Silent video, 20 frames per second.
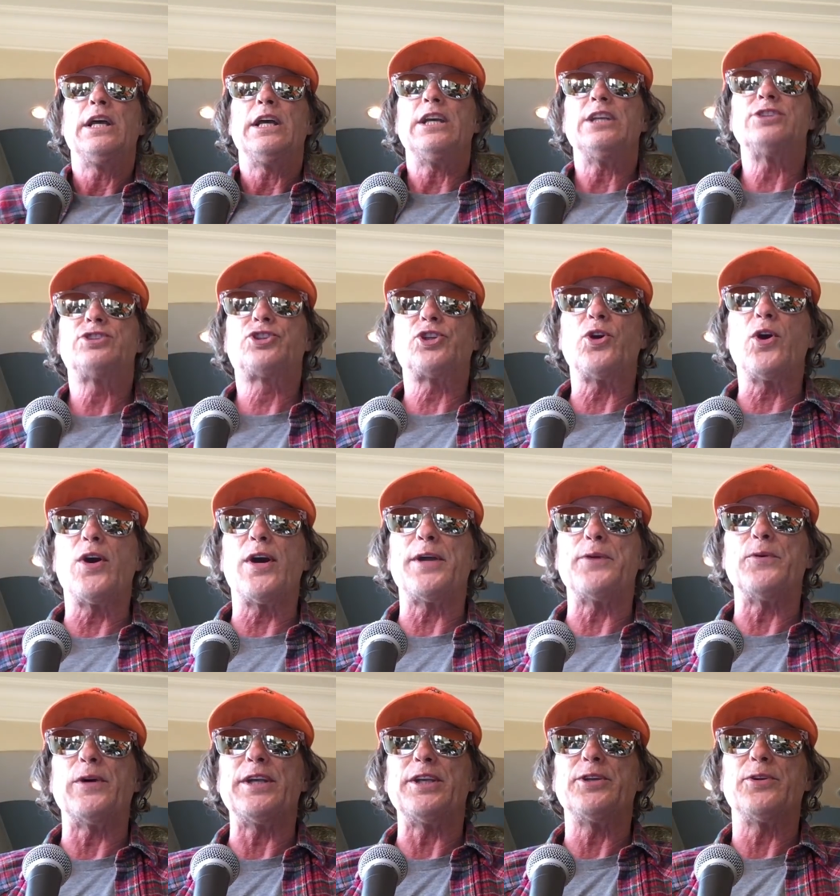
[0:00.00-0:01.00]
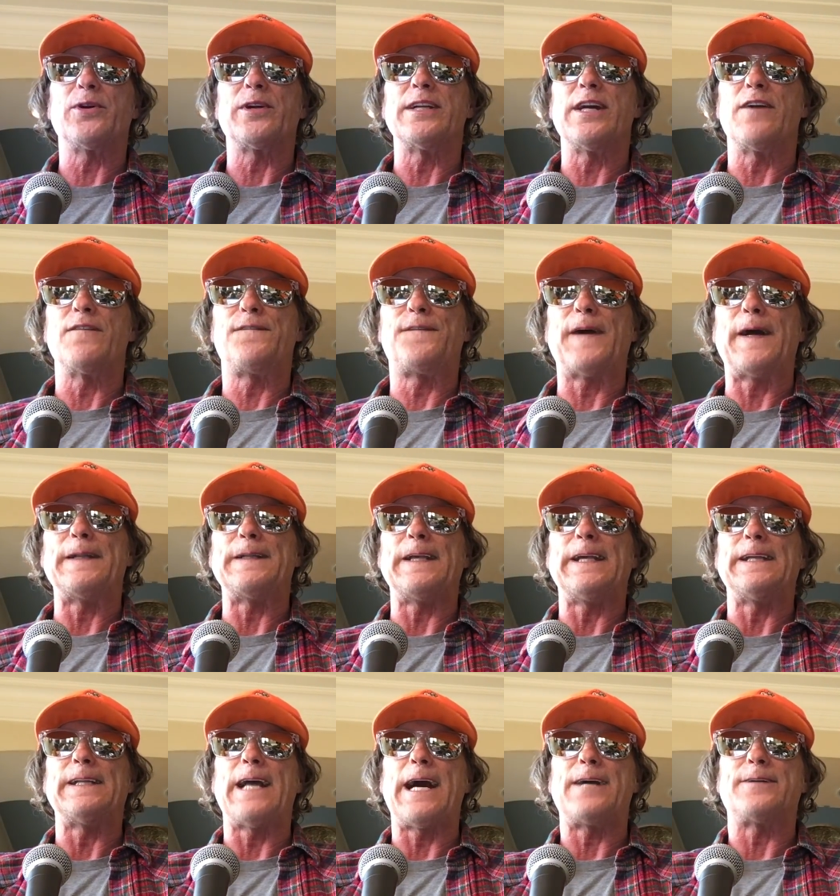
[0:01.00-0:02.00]
Enjoy what you are now
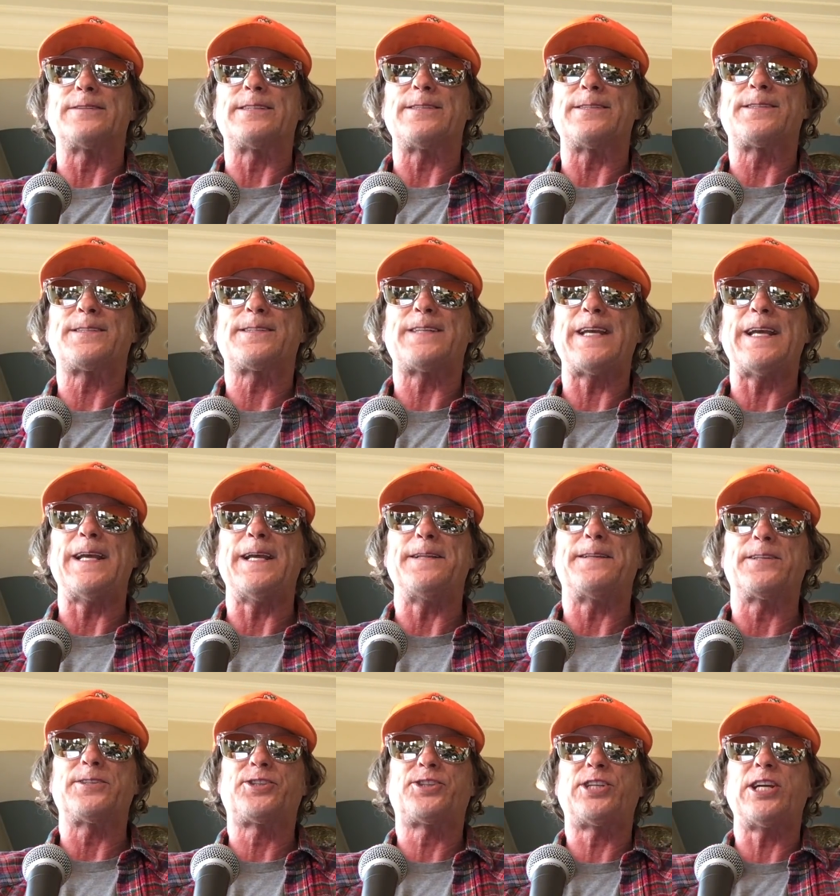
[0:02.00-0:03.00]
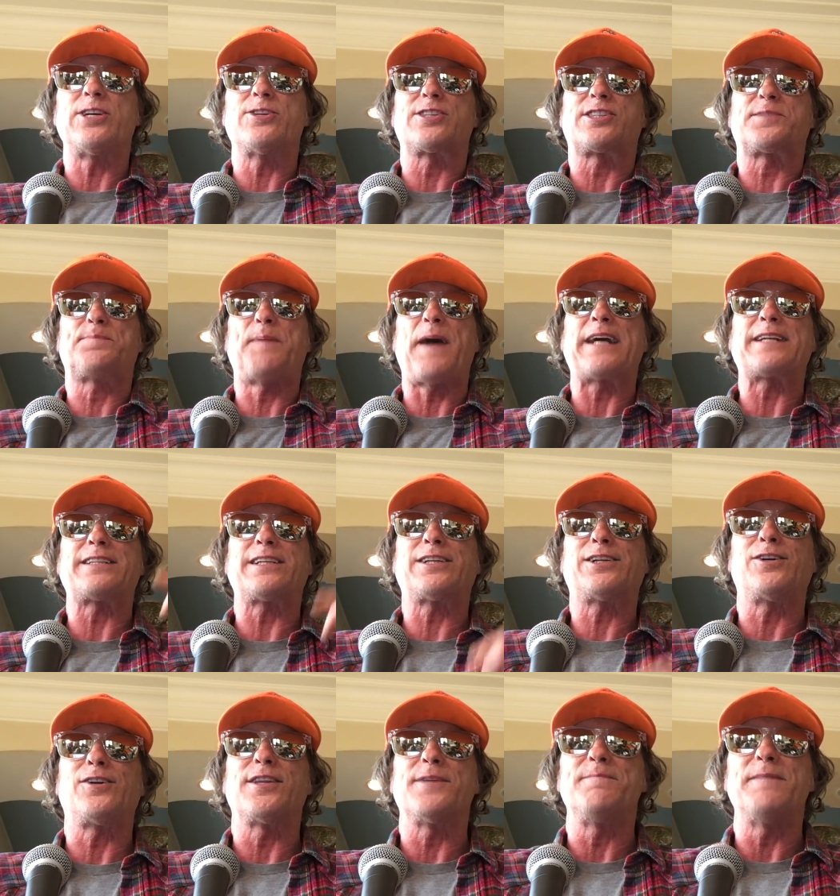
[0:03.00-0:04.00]
finally allowed to see. The sheer
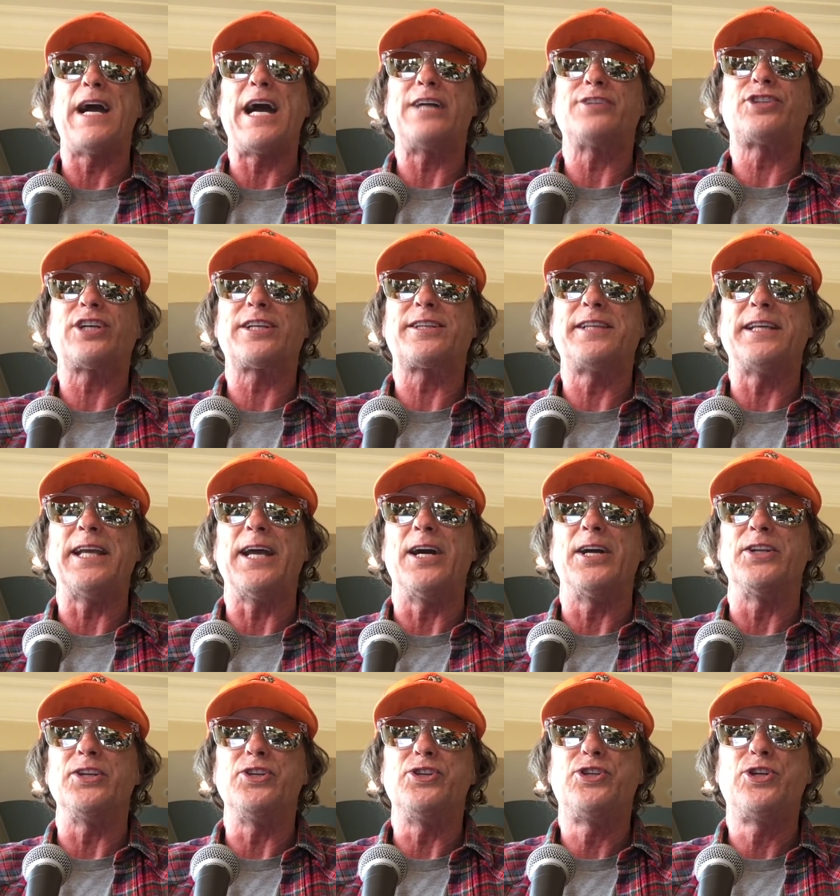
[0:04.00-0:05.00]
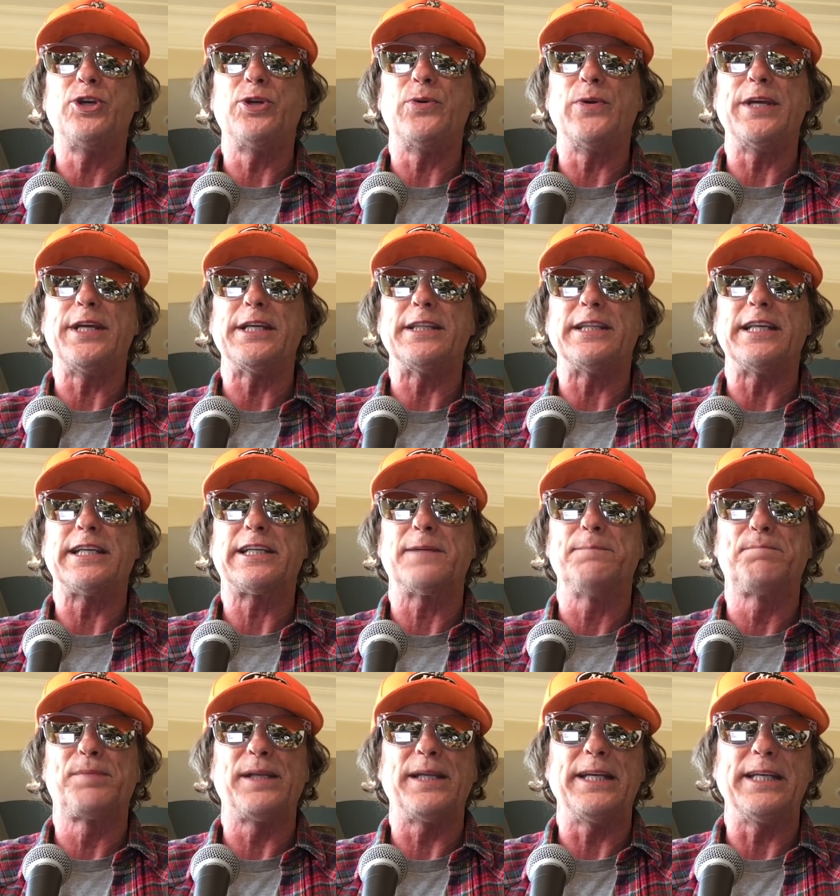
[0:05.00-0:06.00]
spectacle, the magic, the undoing, the
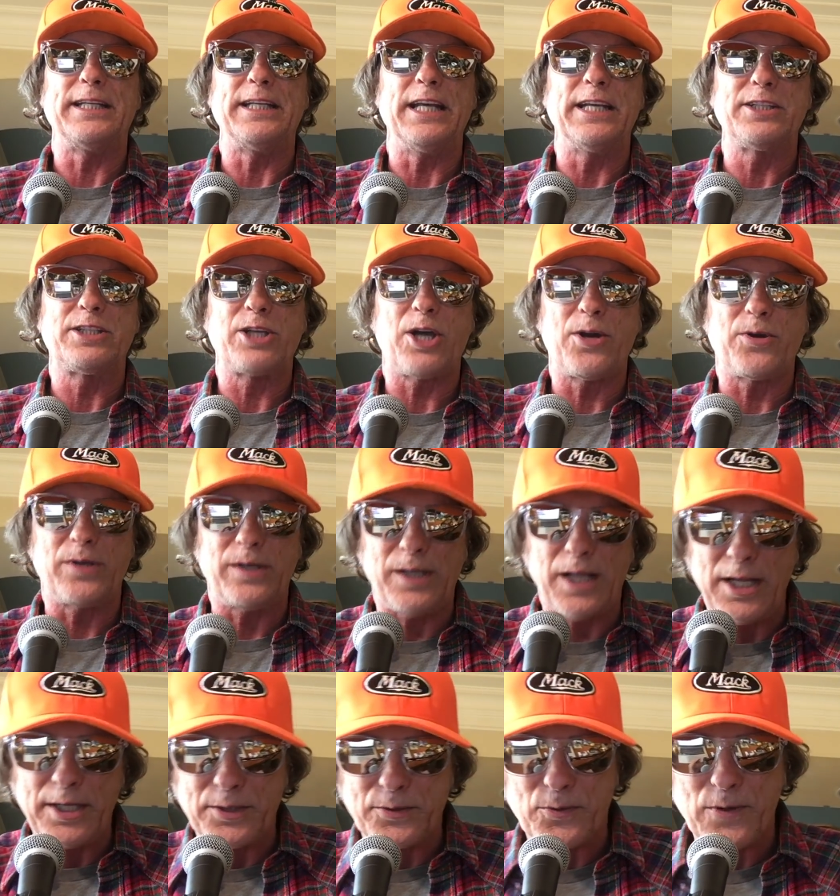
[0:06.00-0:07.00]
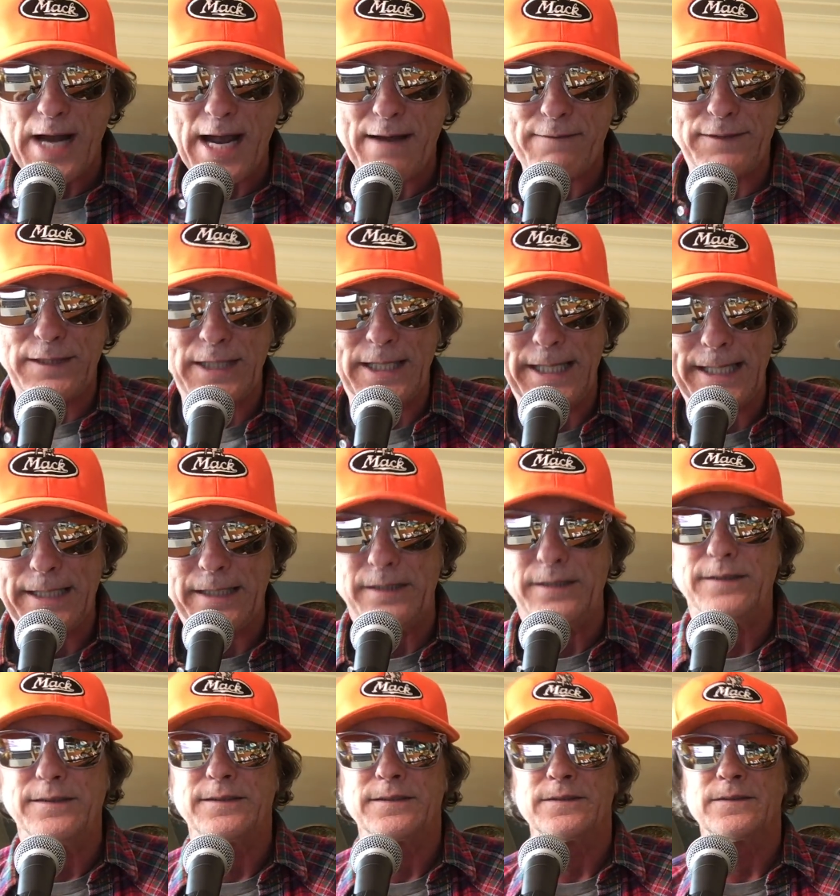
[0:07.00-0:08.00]
complete and total unraveling.